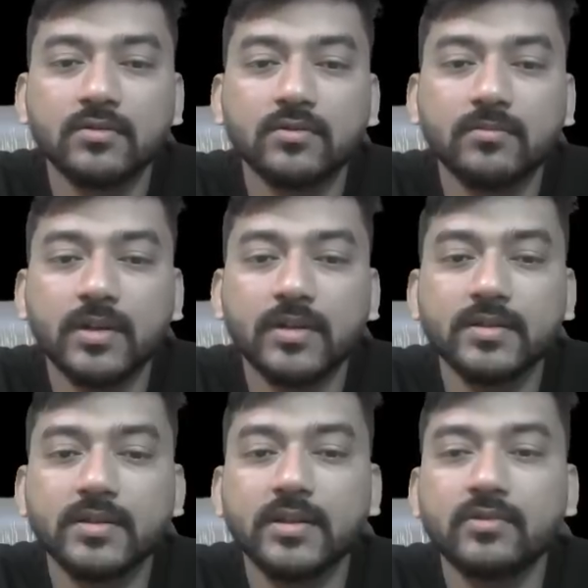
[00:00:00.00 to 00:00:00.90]
so
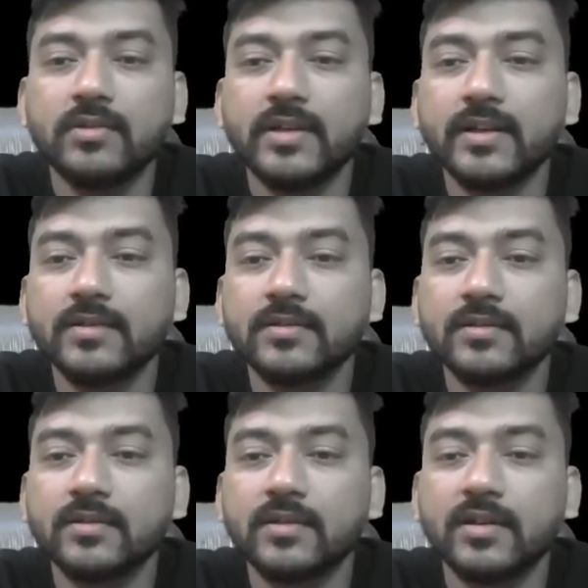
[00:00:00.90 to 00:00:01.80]
minus k into dx,
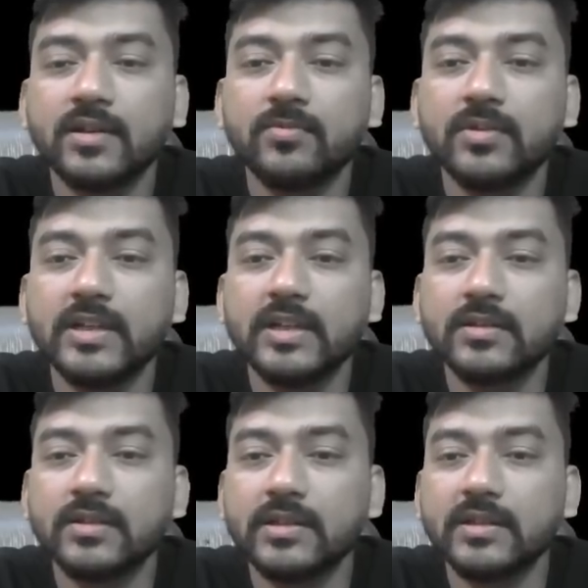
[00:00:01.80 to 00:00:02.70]
and if your
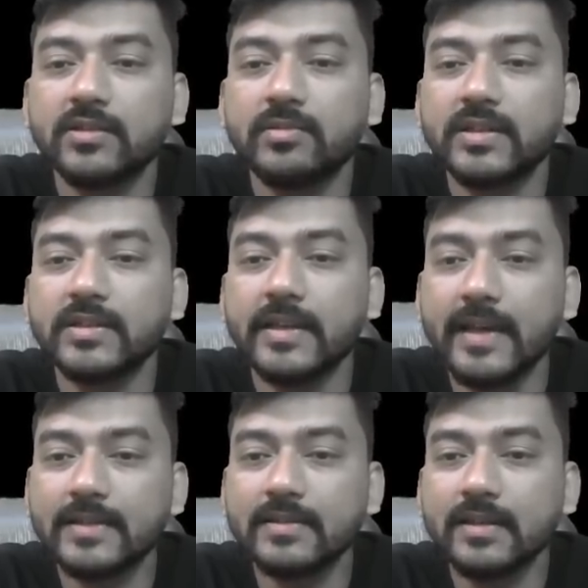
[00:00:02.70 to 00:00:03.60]
dx integration of dx is
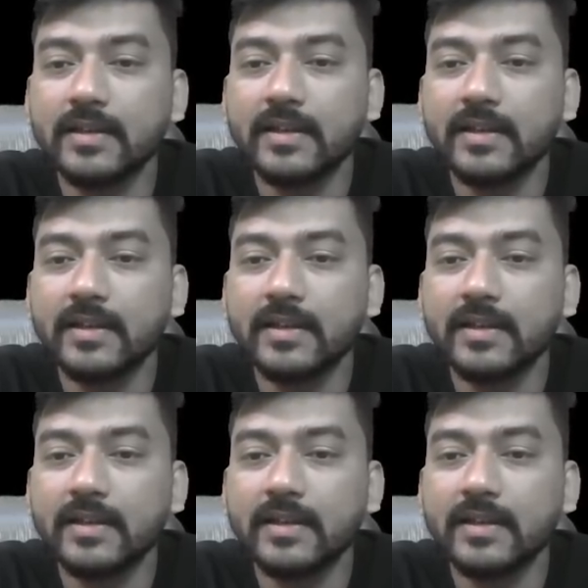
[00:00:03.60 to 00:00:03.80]
x,